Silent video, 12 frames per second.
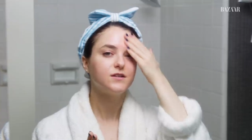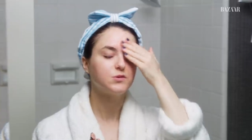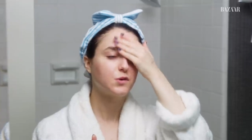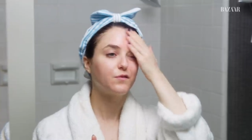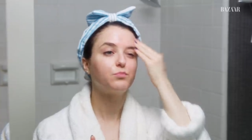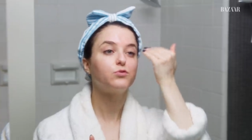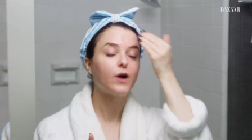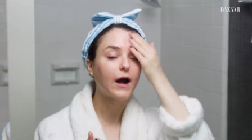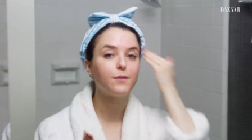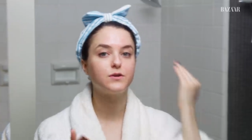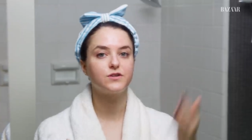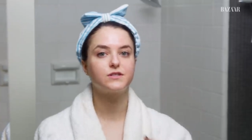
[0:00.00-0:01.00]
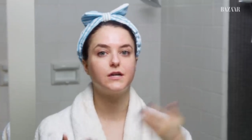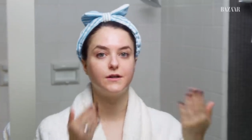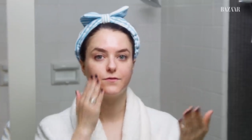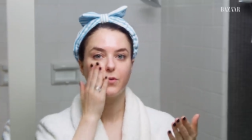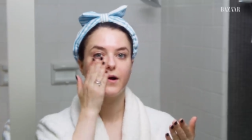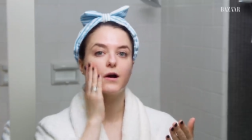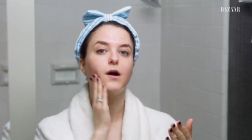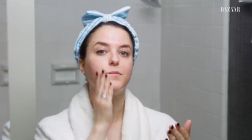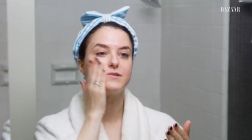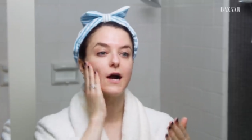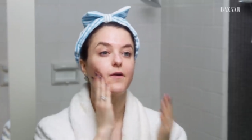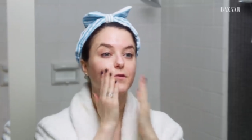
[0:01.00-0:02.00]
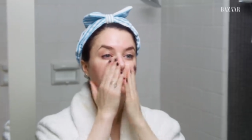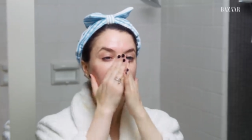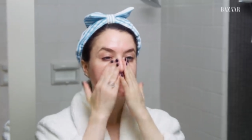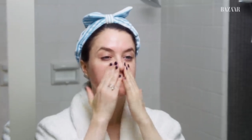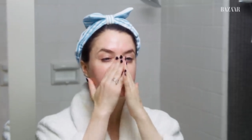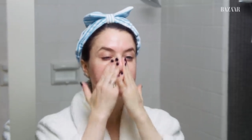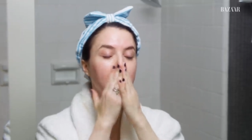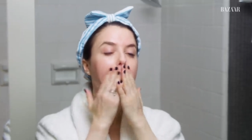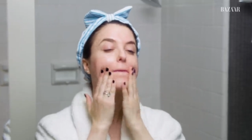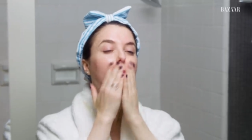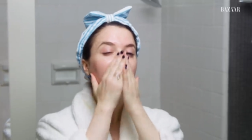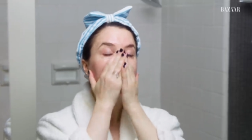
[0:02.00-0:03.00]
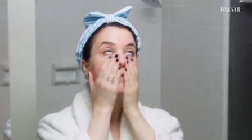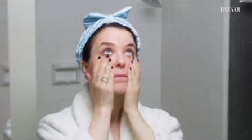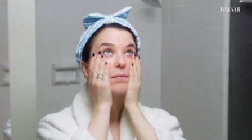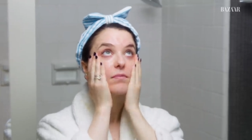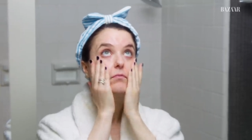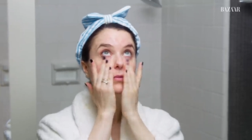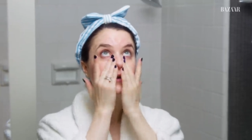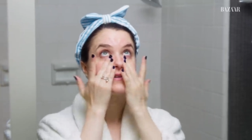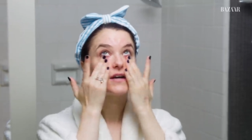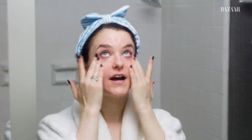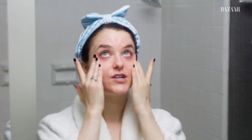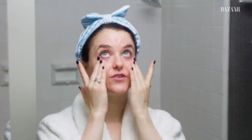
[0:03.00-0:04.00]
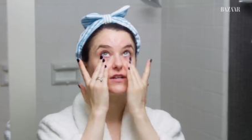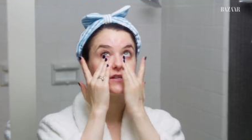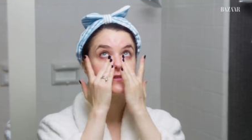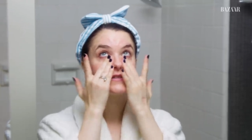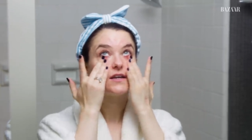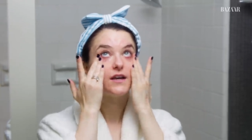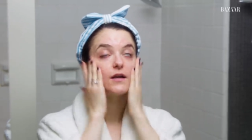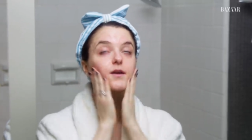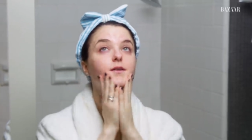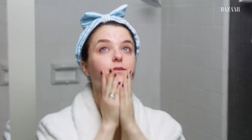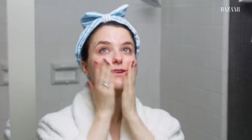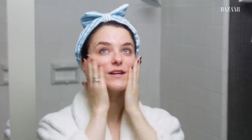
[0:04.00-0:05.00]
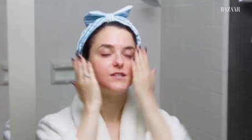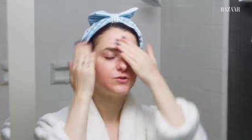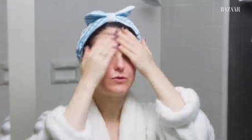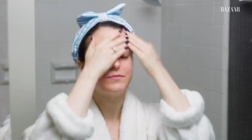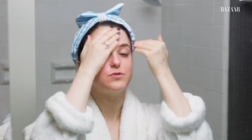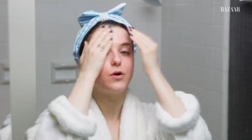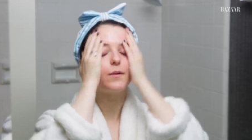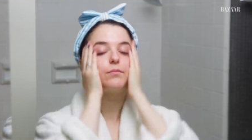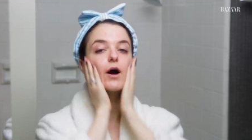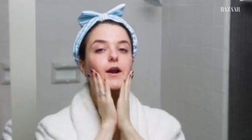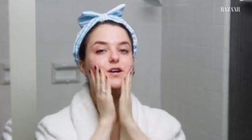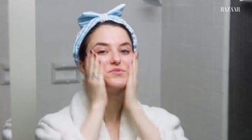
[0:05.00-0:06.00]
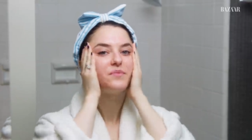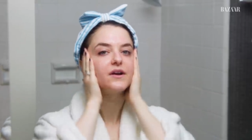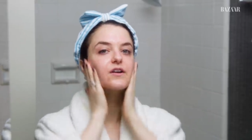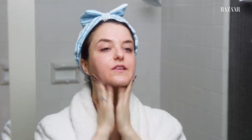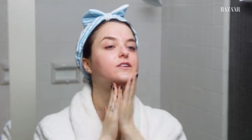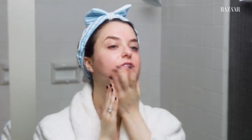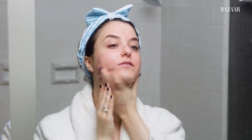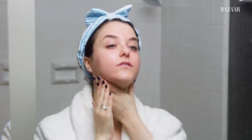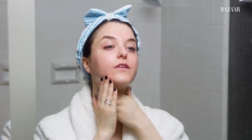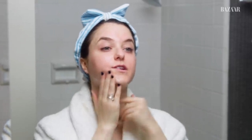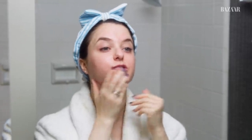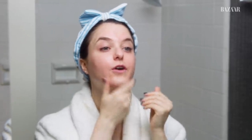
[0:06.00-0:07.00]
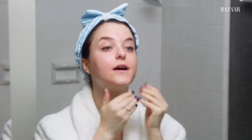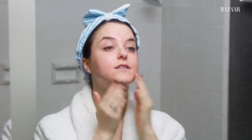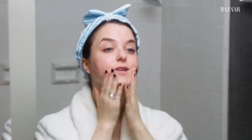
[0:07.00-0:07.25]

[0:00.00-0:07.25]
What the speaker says: to sort of prime your skin for what comes afterwards. Because hydrated skin tends to absorb products better than dry